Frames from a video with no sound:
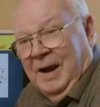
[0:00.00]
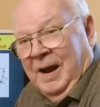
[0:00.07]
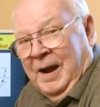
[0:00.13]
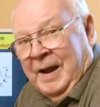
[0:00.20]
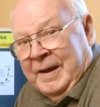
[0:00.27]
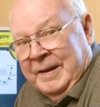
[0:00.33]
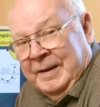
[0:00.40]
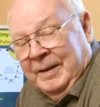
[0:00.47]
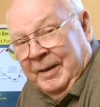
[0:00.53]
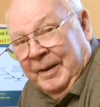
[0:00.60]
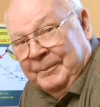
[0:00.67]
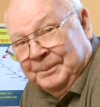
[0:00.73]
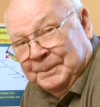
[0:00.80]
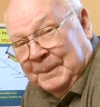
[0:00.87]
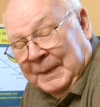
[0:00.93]
Hi,
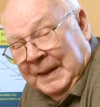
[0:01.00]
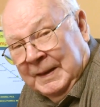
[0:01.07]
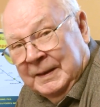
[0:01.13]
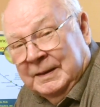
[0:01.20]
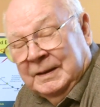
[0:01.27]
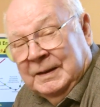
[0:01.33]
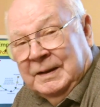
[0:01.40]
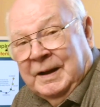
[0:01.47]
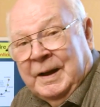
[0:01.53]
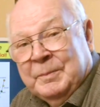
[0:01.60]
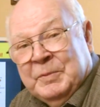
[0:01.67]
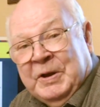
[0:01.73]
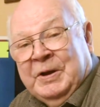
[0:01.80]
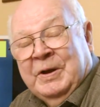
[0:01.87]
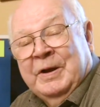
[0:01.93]

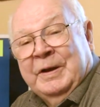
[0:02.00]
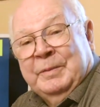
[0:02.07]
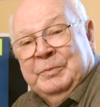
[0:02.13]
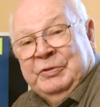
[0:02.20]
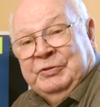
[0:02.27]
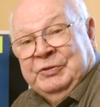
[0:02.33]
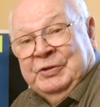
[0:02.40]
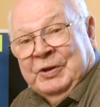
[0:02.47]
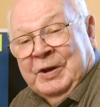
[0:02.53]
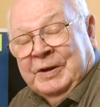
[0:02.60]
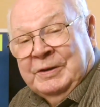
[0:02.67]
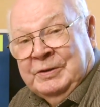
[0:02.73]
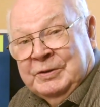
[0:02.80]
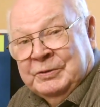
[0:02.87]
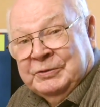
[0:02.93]
I'm economist
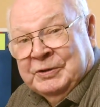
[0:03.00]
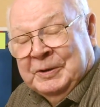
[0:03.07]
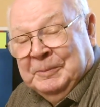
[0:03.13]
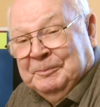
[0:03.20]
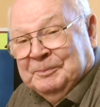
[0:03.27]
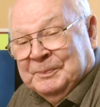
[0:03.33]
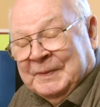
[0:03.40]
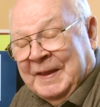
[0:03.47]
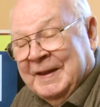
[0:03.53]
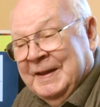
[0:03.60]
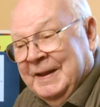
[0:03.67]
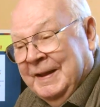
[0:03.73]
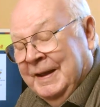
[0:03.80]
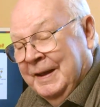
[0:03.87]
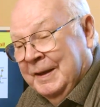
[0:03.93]
John Husing,
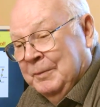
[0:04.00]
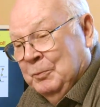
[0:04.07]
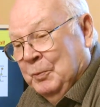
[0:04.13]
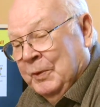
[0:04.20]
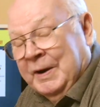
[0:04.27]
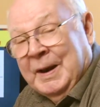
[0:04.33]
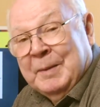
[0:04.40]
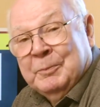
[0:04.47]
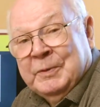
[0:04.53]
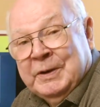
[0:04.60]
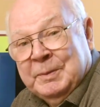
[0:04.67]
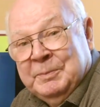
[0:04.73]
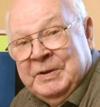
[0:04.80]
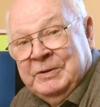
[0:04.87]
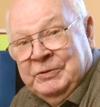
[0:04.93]
and what I'm going
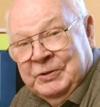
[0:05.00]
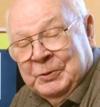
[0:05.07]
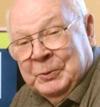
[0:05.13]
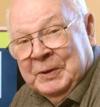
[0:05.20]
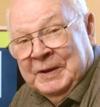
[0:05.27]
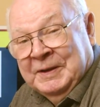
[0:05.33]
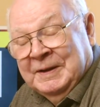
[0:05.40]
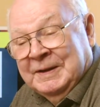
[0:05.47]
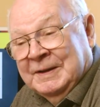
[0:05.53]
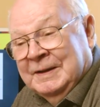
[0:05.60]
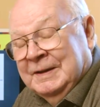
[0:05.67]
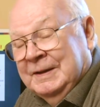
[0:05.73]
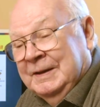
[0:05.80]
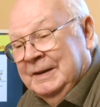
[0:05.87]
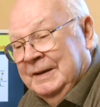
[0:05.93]
to be doing
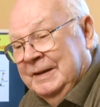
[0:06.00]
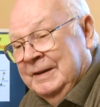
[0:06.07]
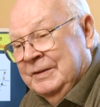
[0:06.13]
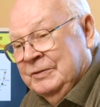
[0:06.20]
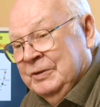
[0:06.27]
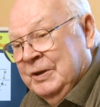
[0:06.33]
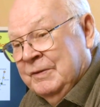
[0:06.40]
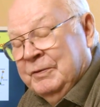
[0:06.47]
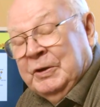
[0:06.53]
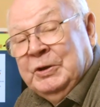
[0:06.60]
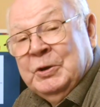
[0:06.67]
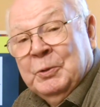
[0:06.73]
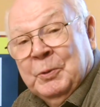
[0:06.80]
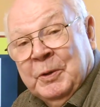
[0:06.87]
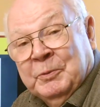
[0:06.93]
is giving
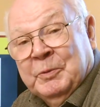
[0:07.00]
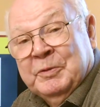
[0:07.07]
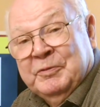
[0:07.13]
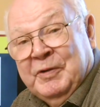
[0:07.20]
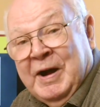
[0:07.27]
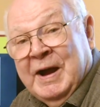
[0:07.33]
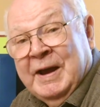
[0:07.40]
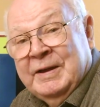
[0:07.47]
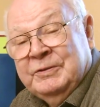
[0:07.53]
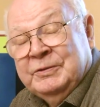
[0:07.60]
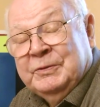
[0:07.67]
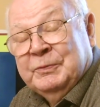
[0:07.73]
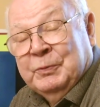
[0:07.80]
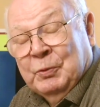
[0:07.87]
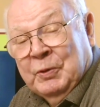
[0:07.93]
you a
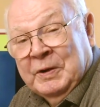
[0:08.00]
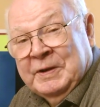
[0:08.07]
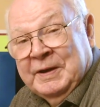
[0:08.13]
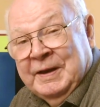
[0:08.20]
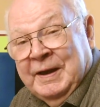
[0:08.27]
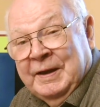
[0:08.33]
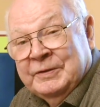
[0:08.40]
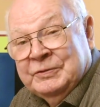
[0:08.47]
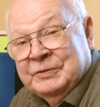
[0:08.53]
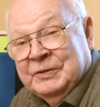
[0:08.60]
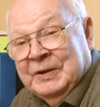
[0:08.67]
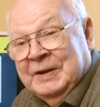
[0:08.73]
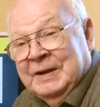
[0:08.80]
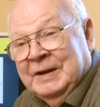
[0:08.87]
revised forecast